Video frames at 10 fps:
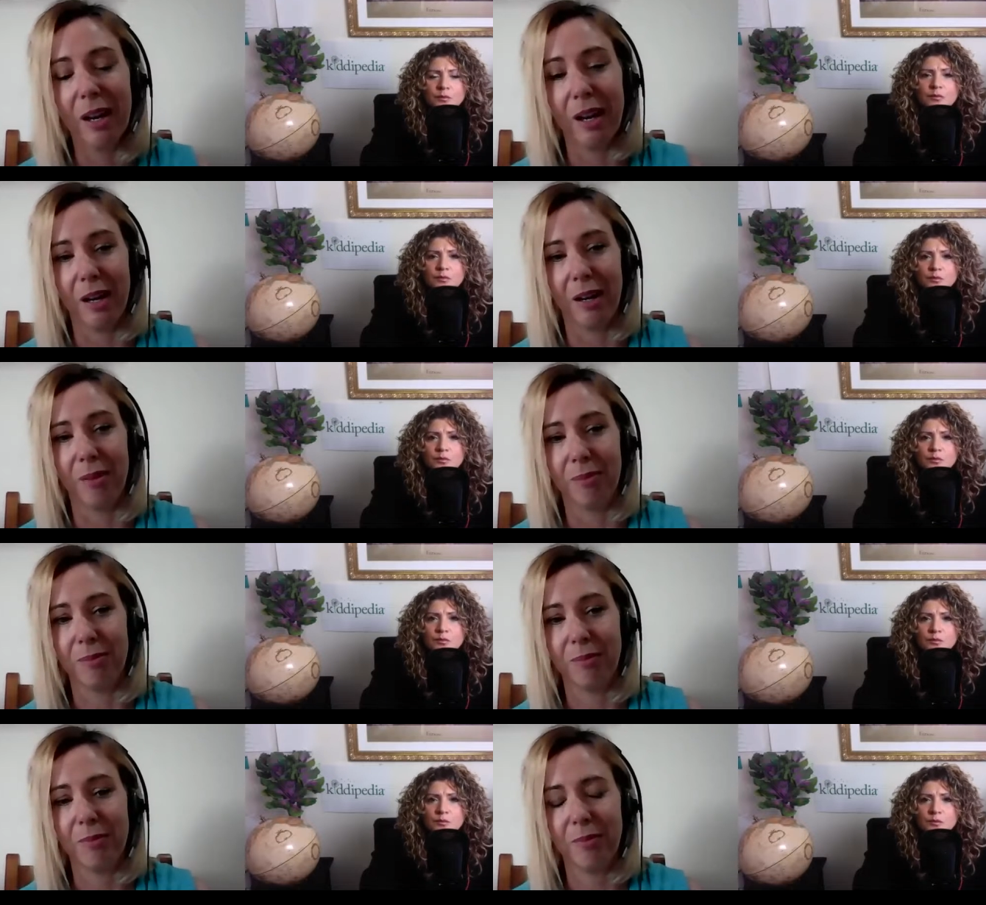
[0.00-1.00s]

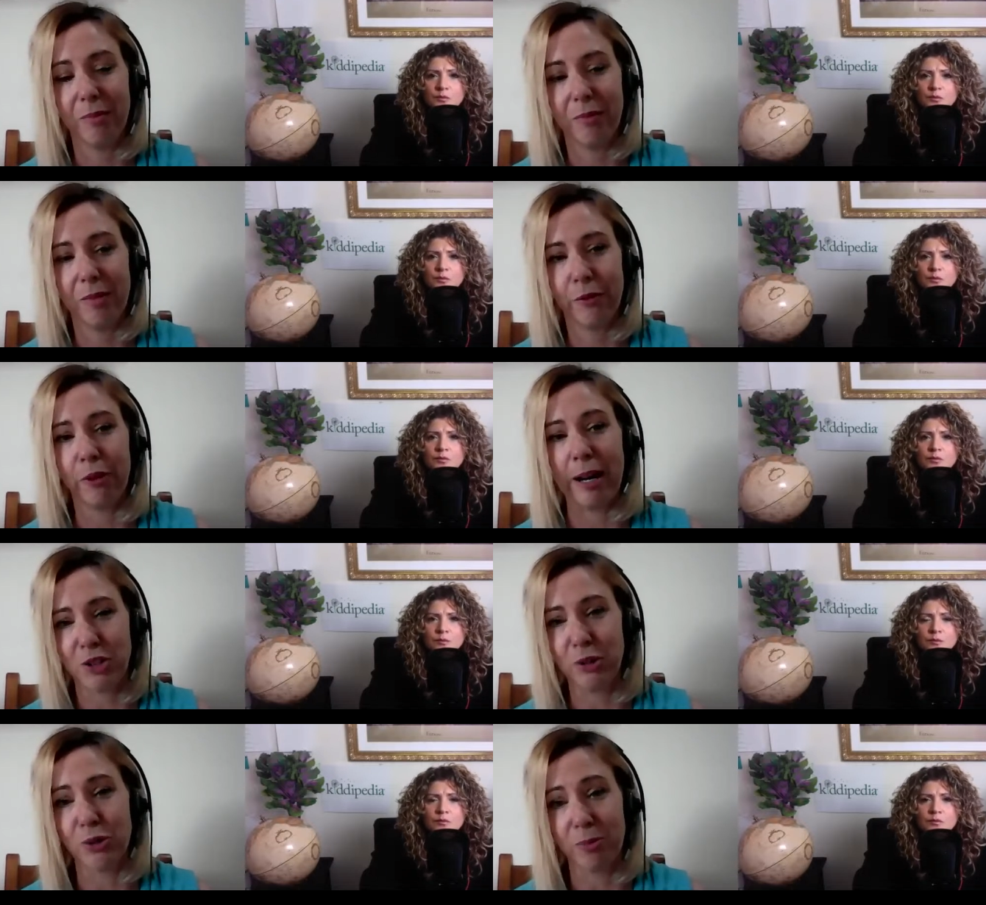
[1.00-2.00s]
Speaker 1: um, for our
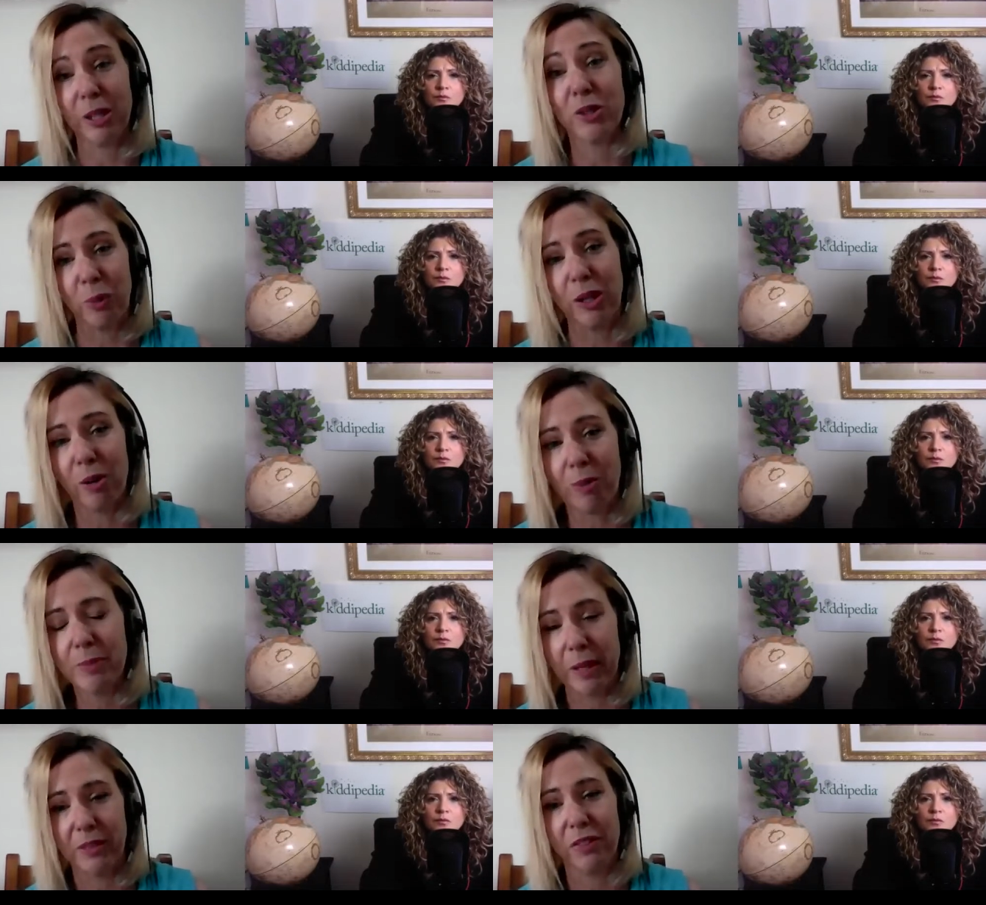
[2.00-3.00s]
children because we know
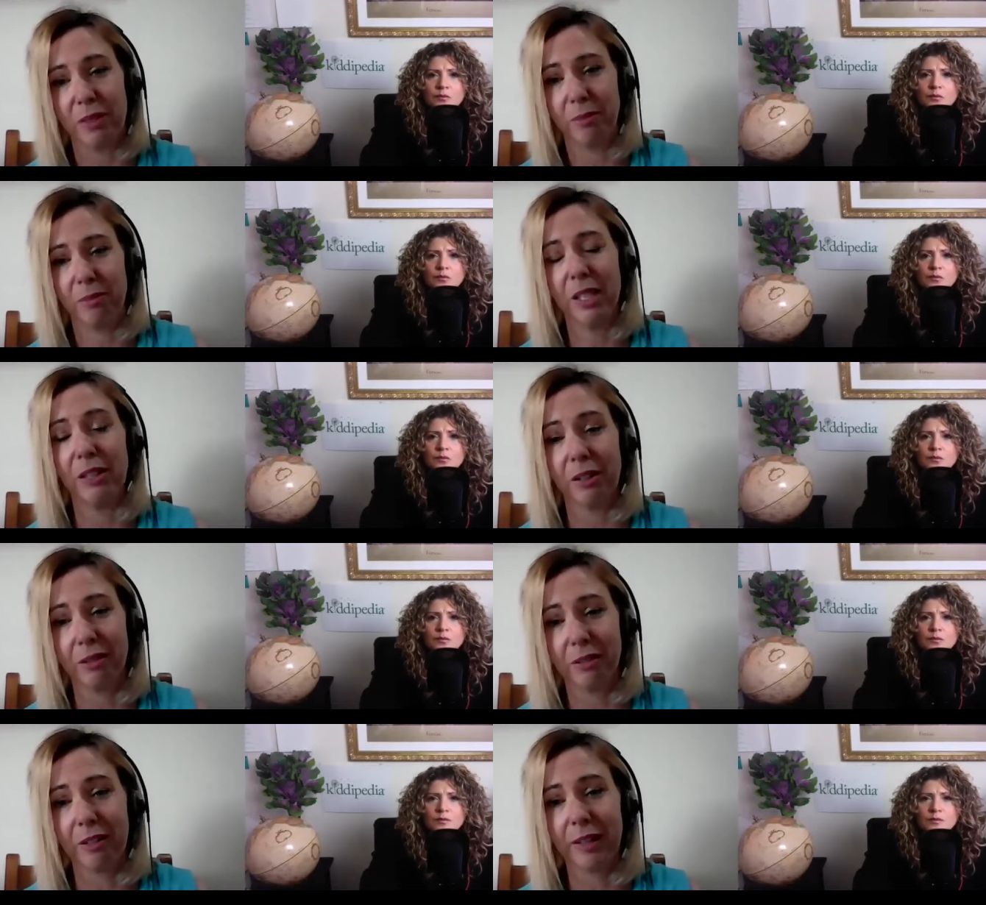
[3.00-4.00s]
what's best for them in the
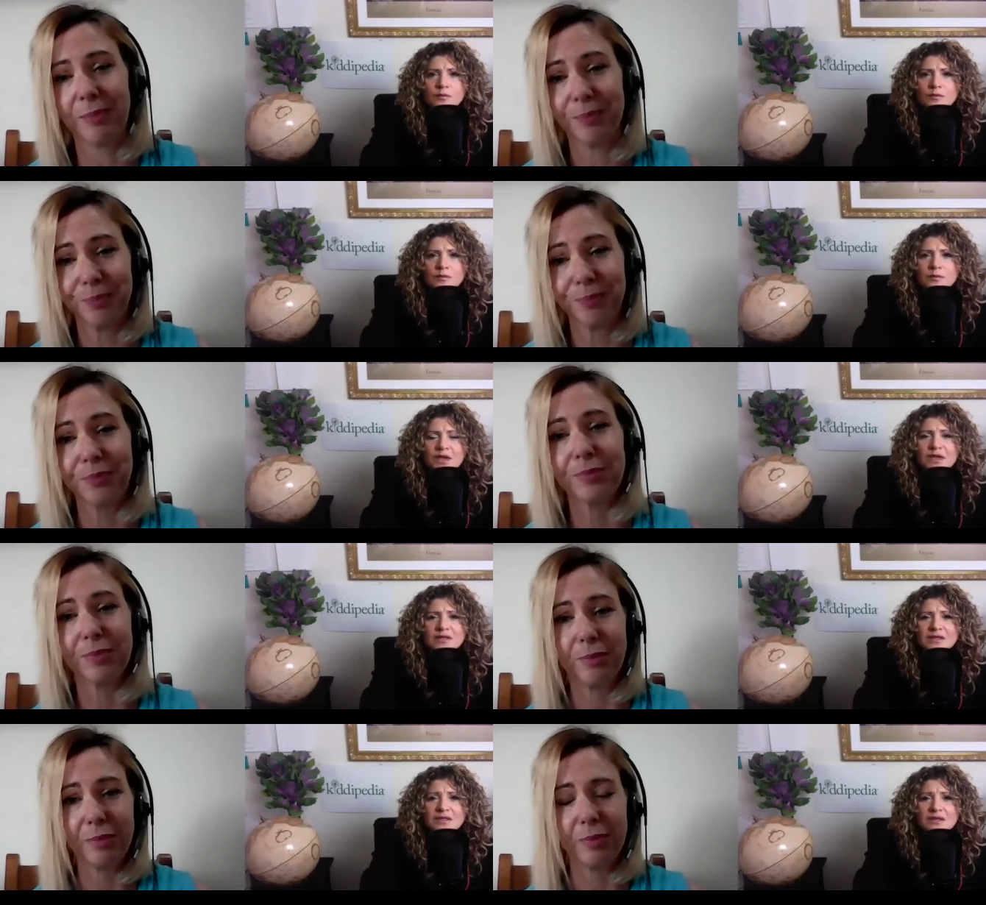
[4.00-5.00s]
long run.
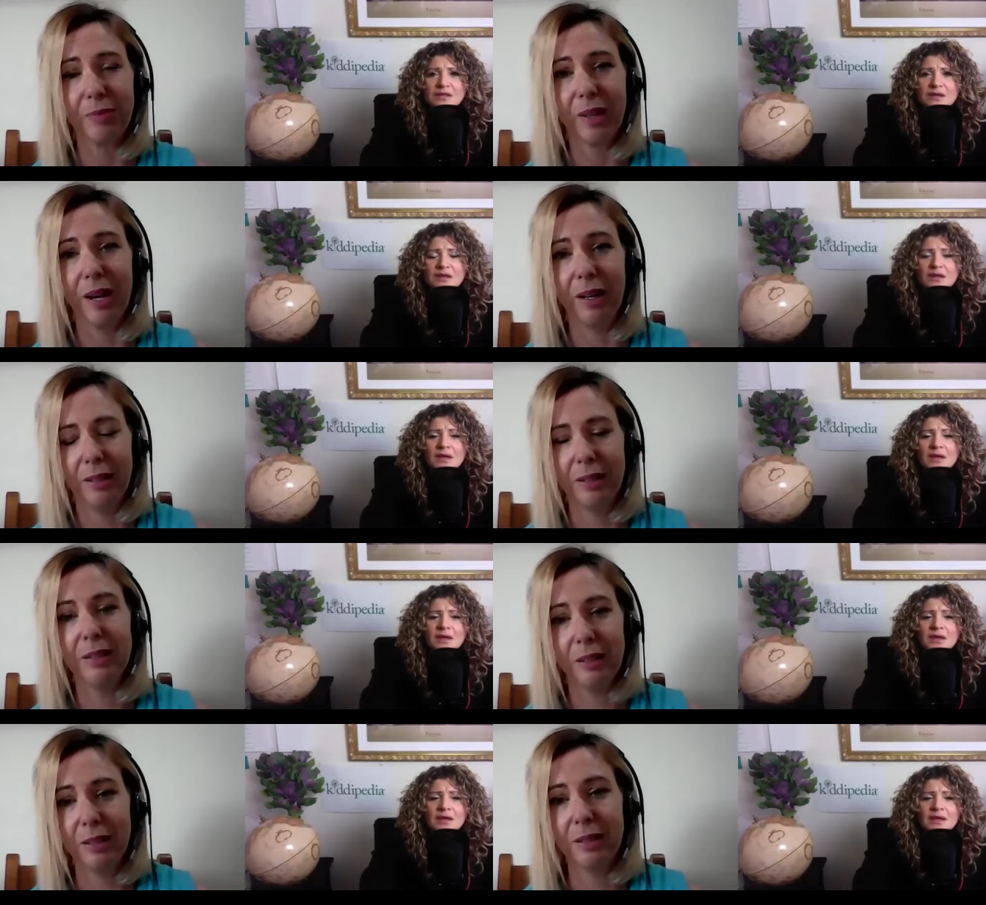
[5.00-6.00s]
Speaker 2: Yes.
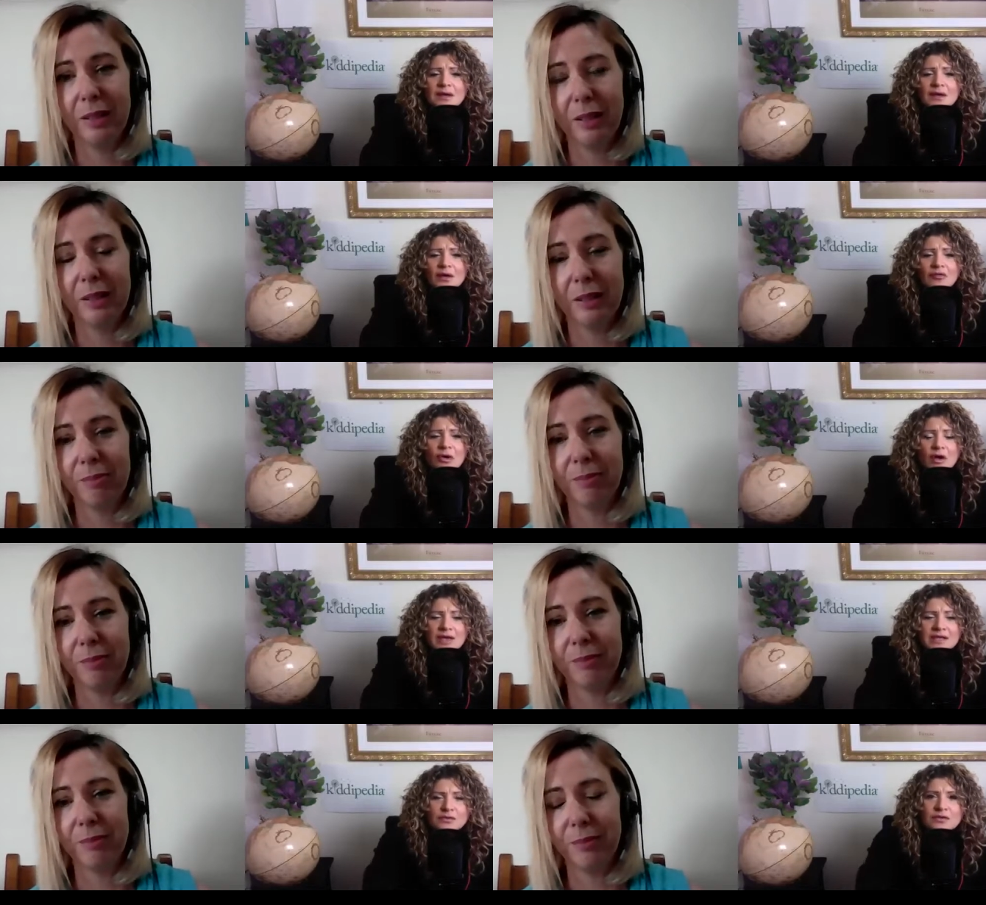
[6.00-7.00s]
And overall, I
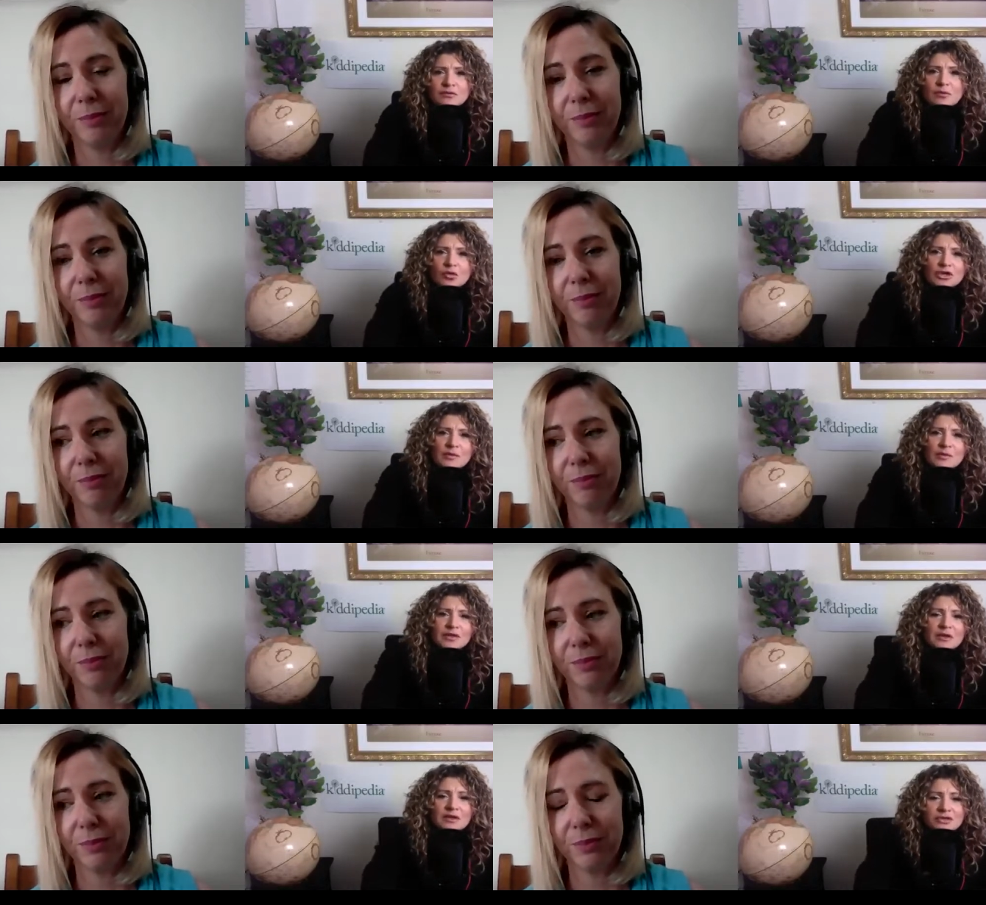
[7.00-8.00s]
guess with more time
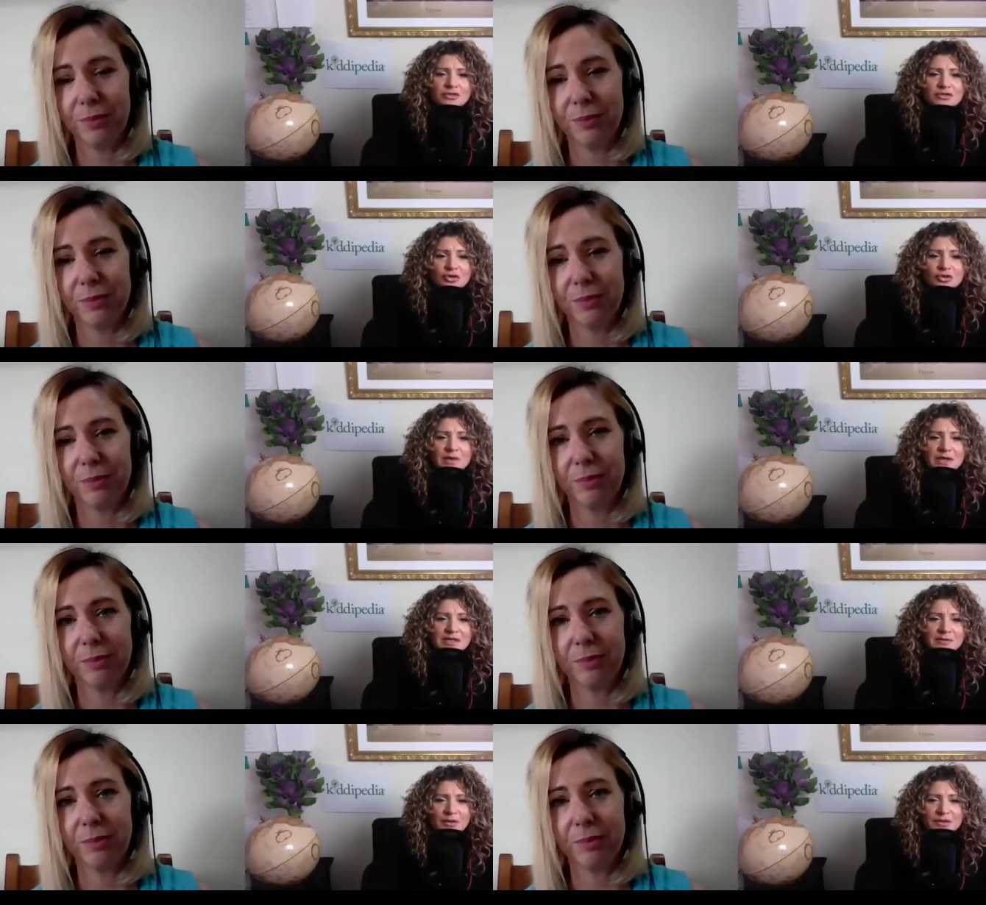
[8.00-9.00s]
online, children could be
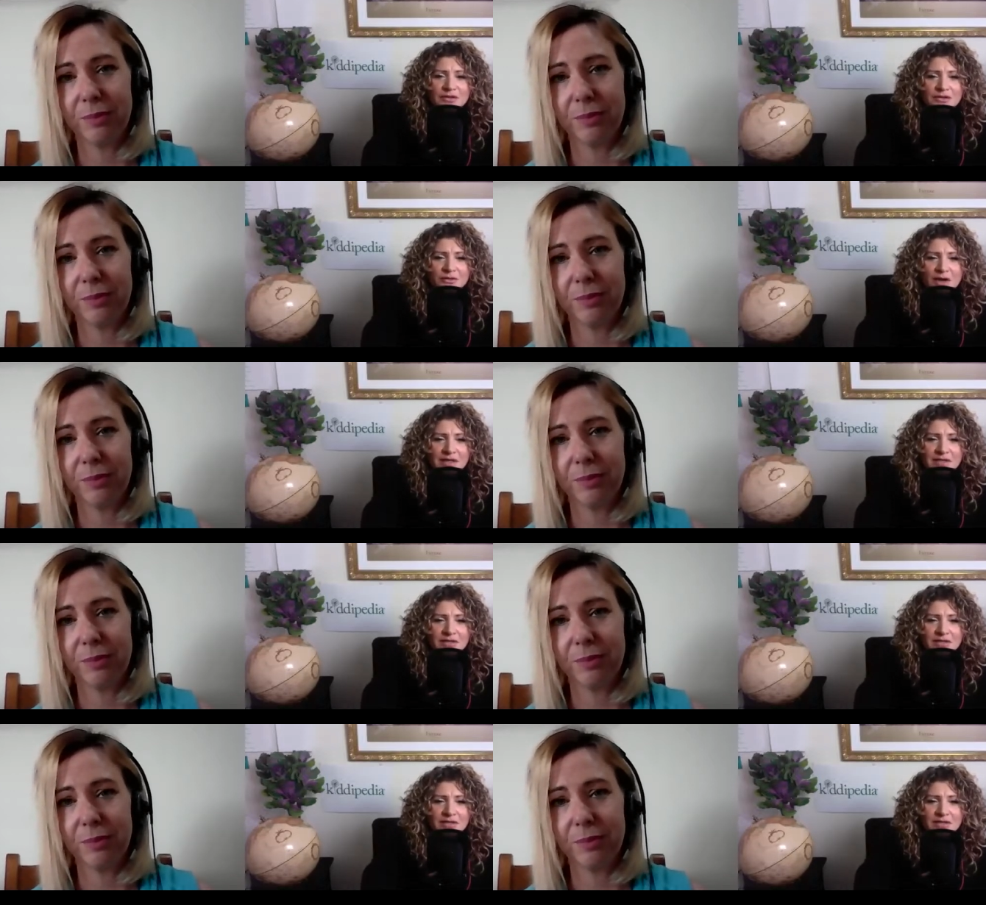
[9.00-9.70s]
exposed to, I guess, a